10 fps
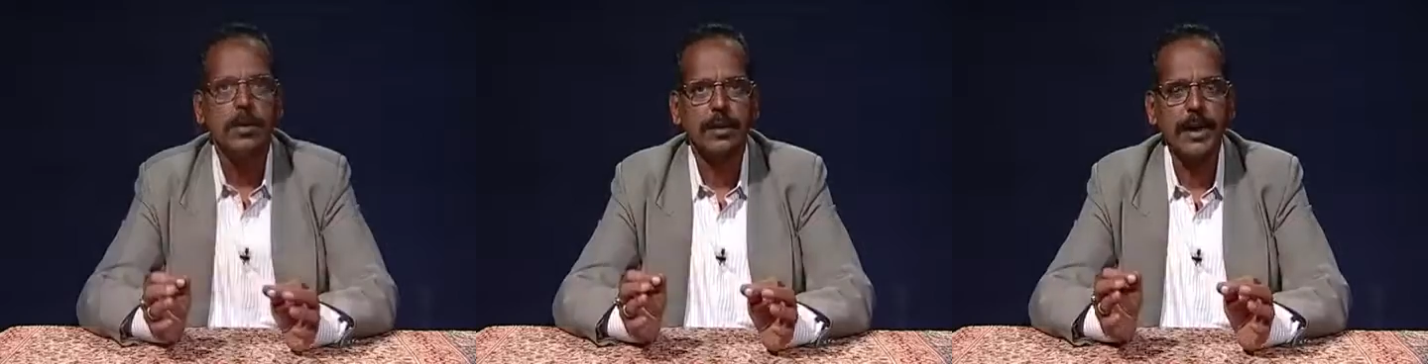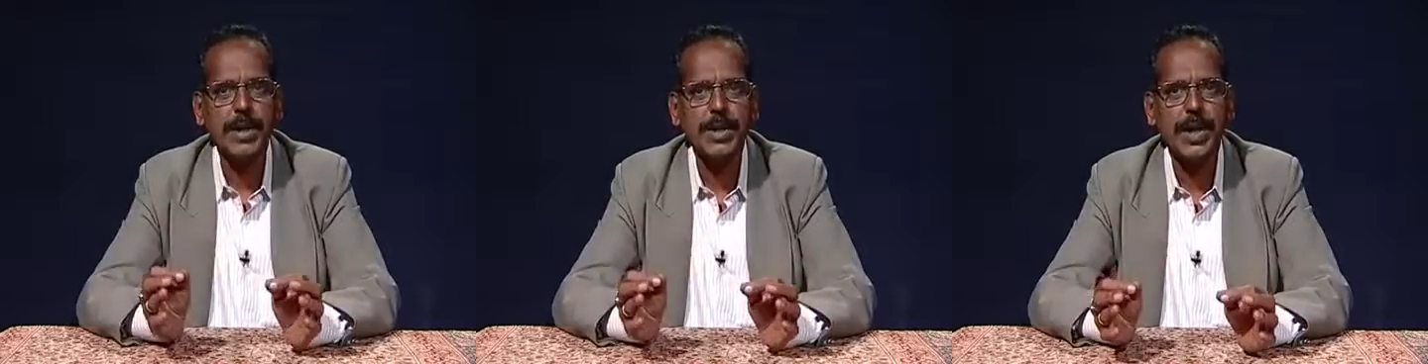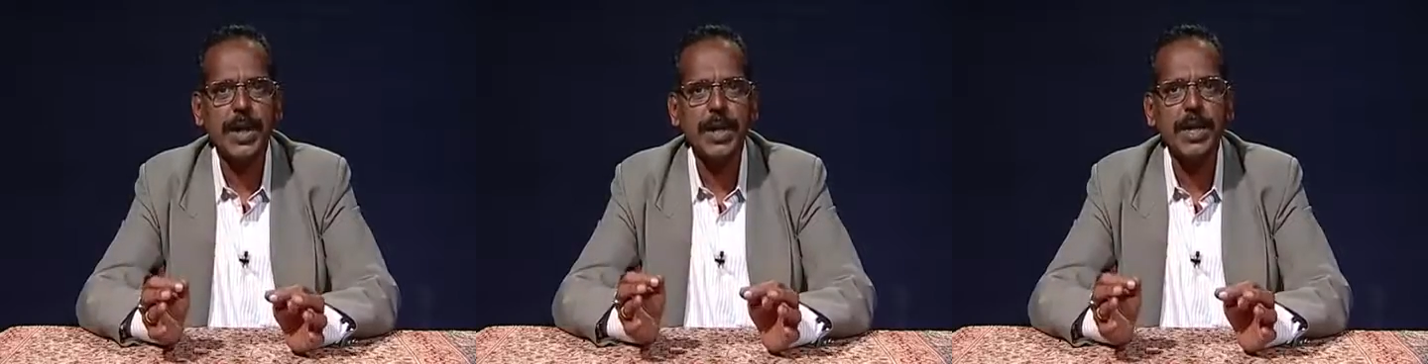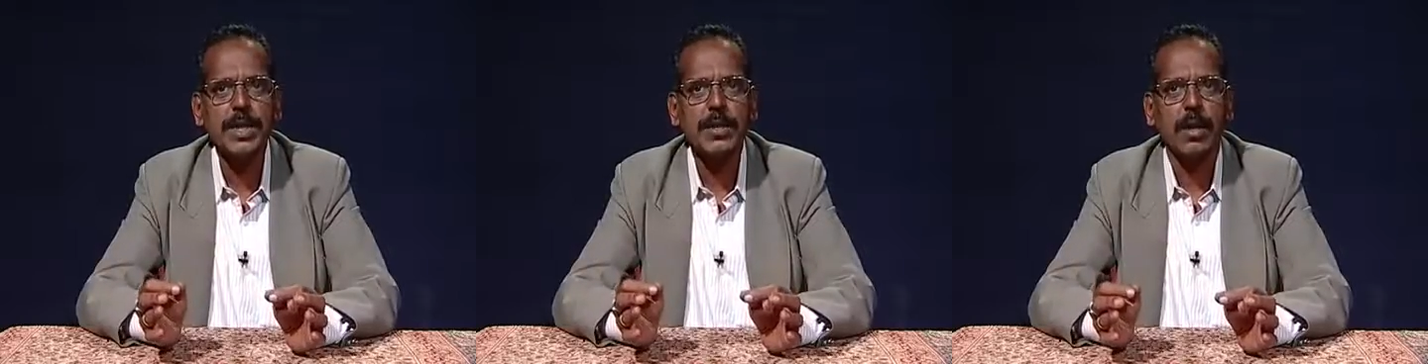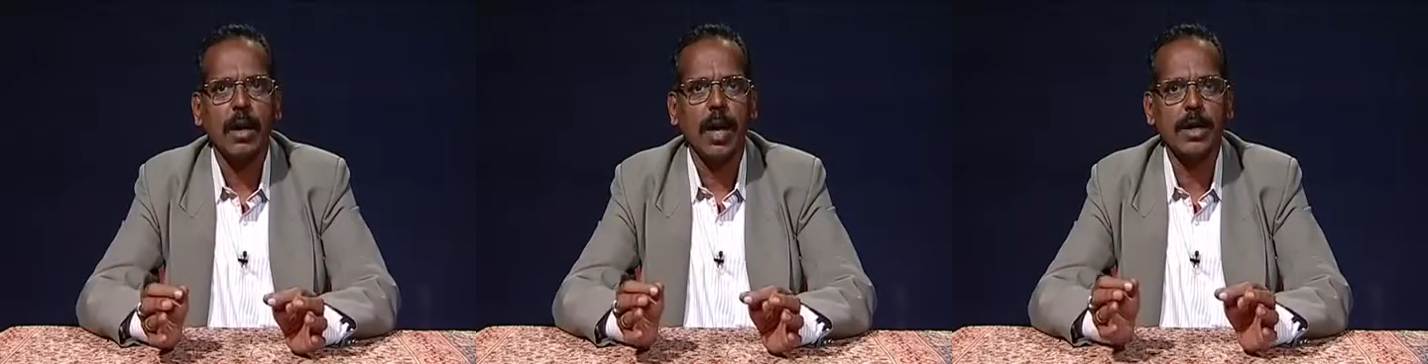These treaties
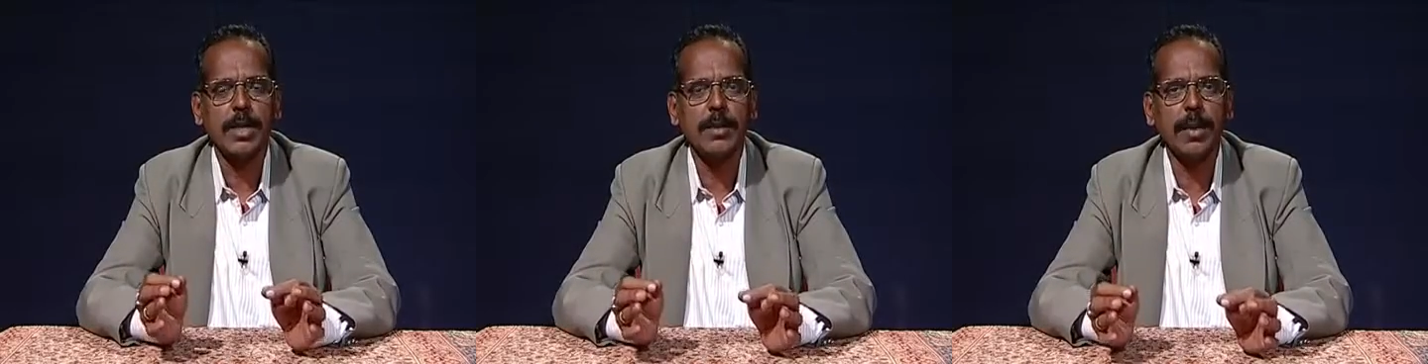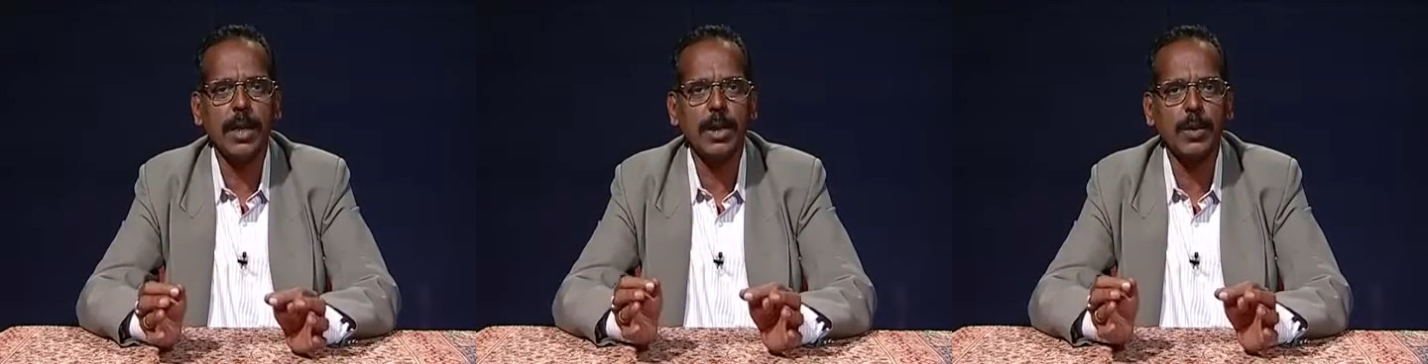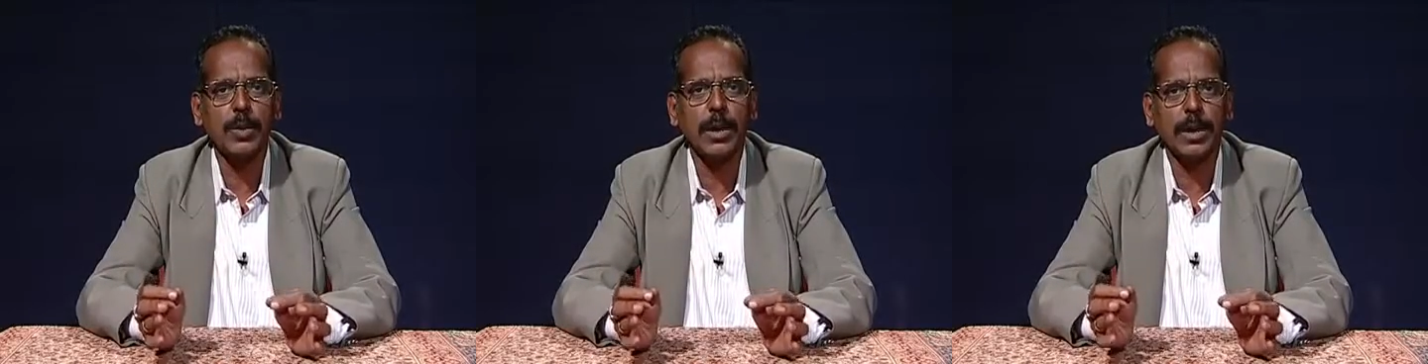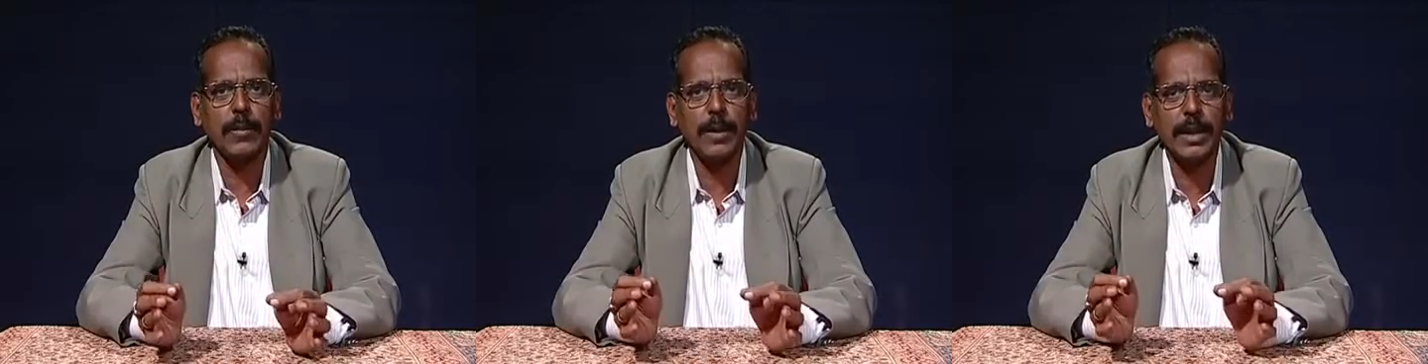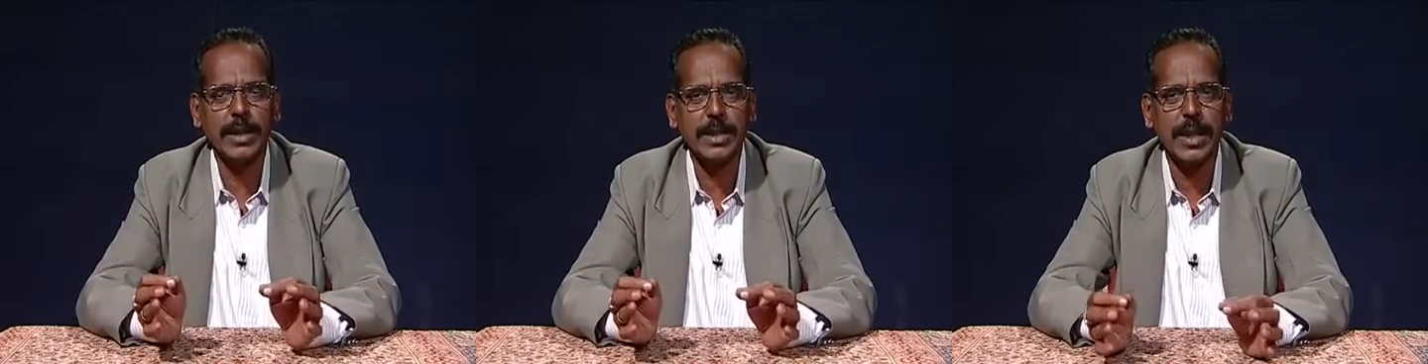are similar to that of
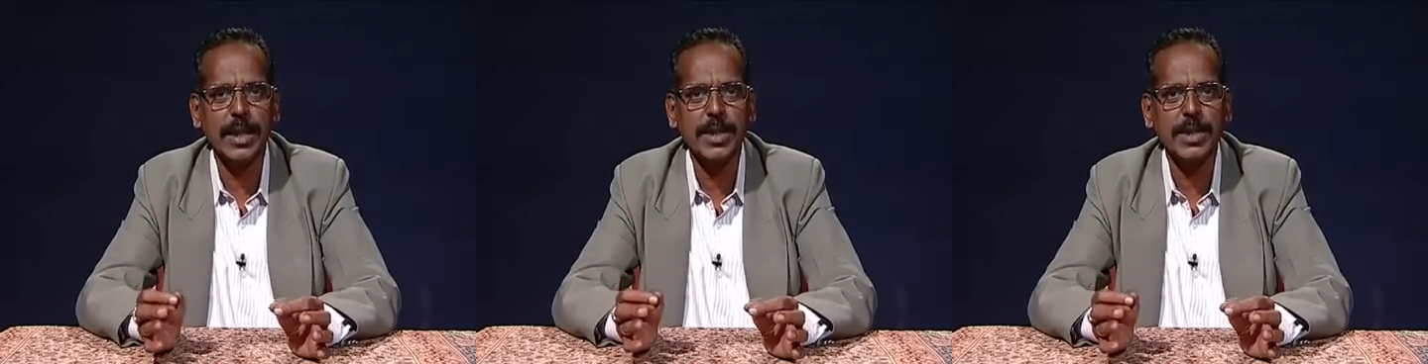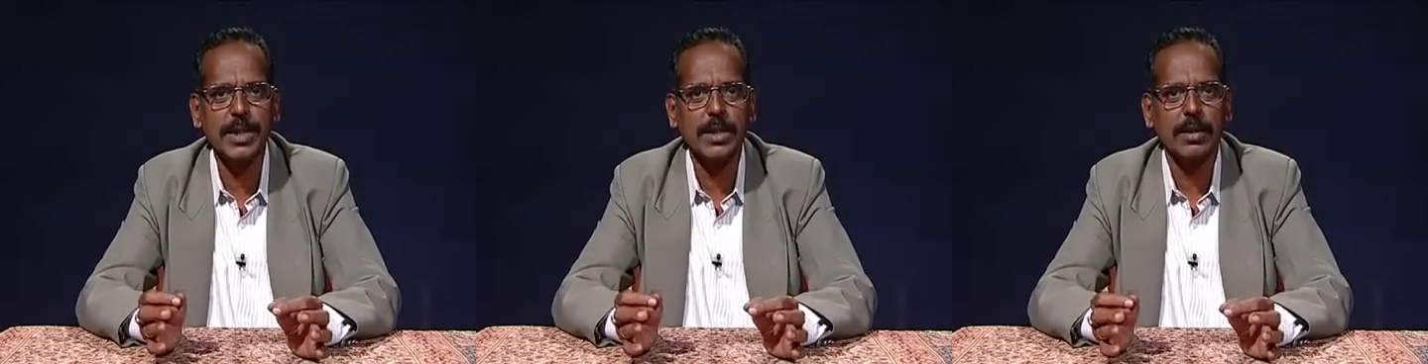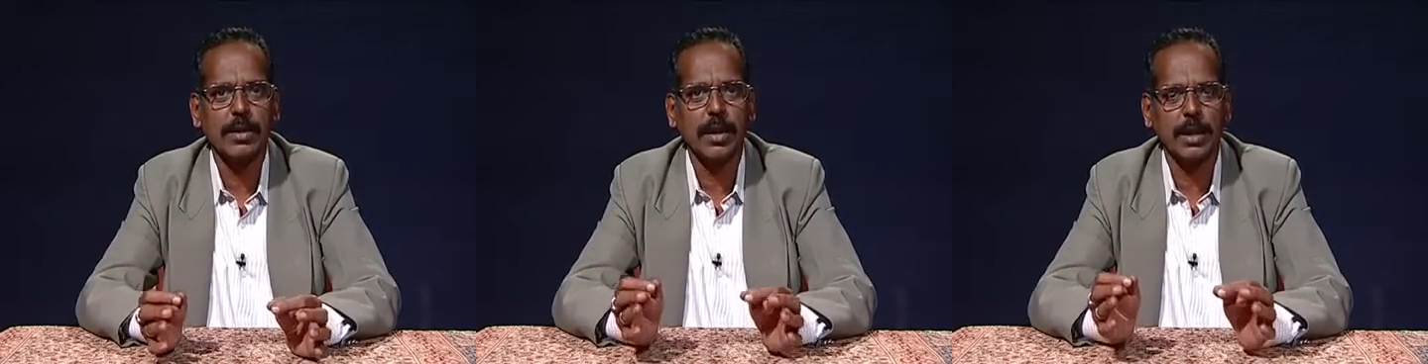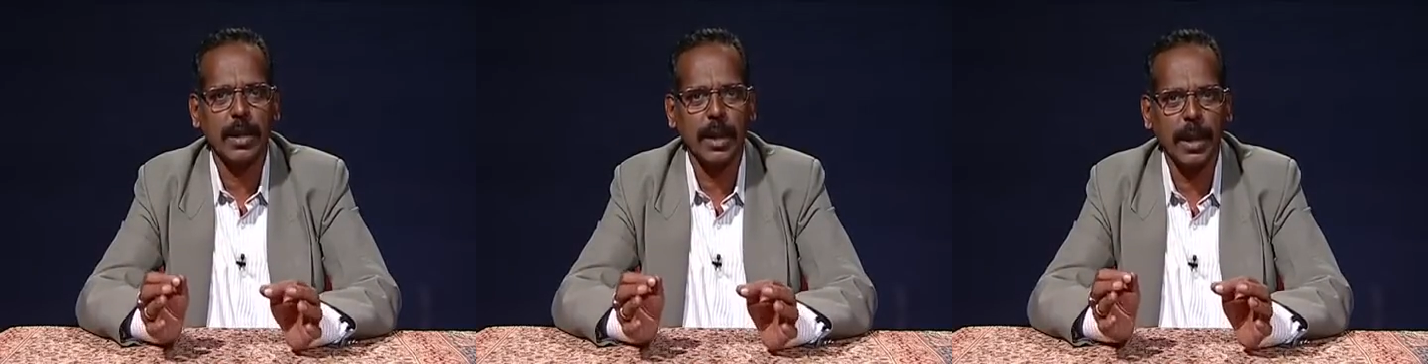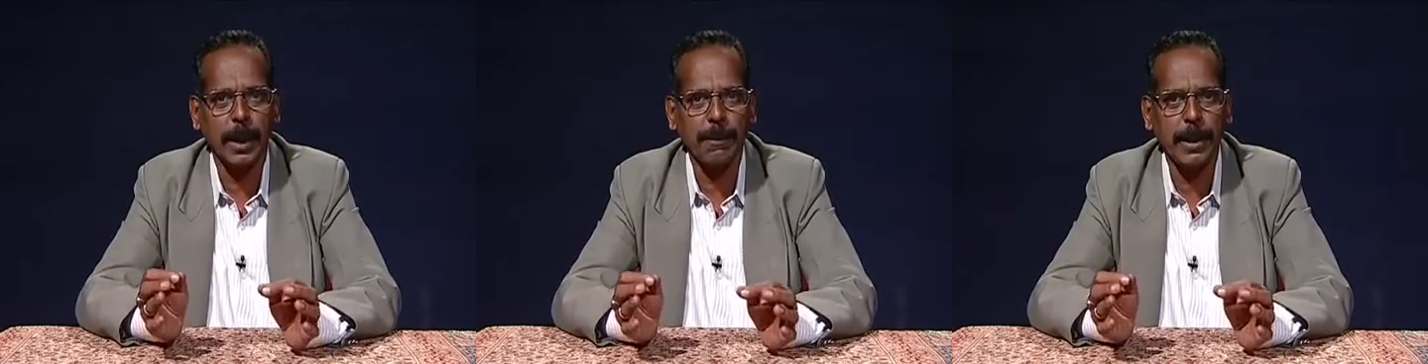legislations that are
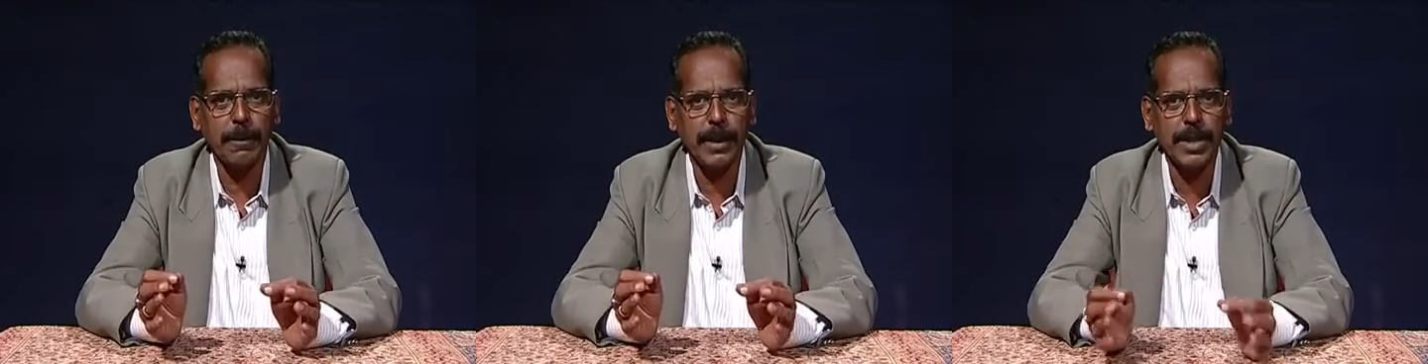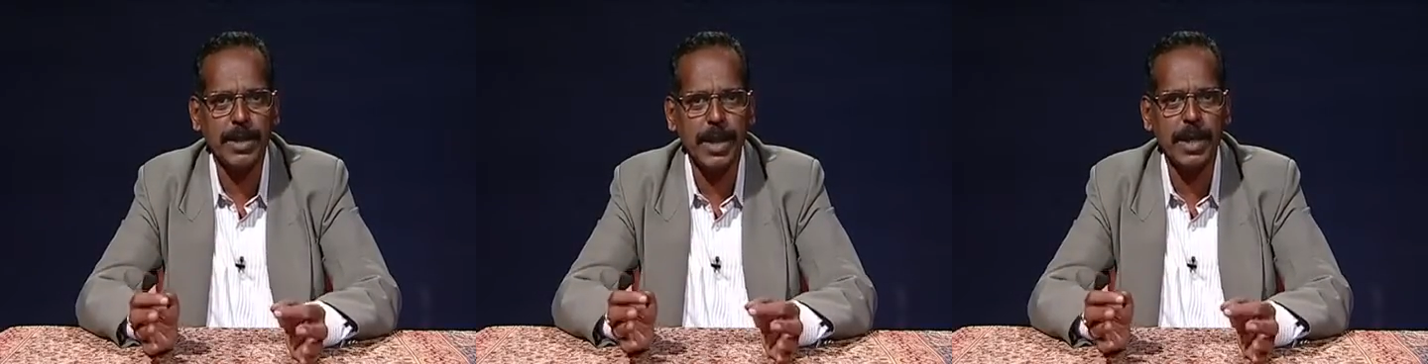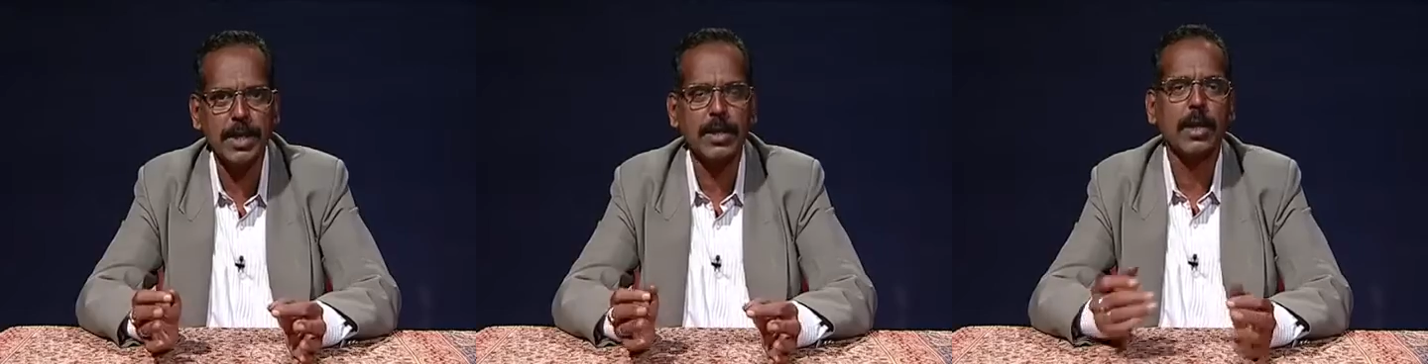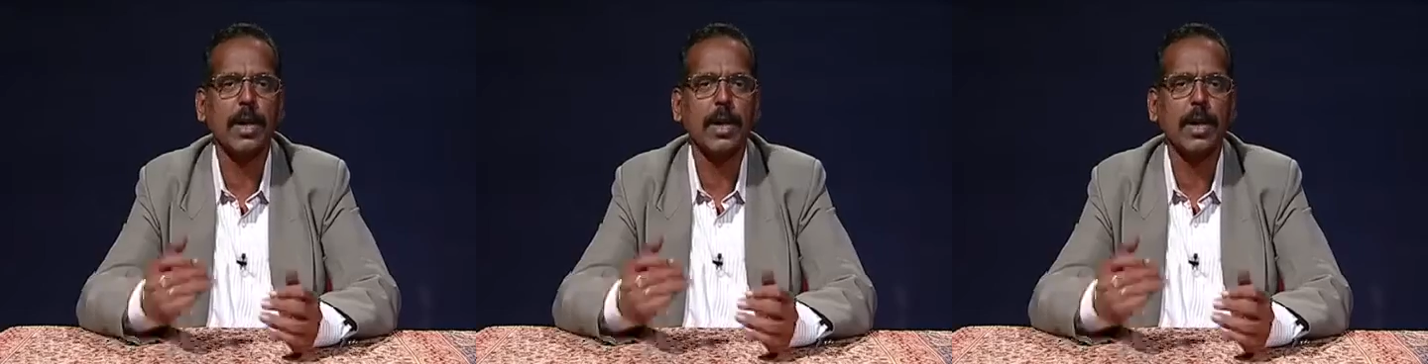adopted by states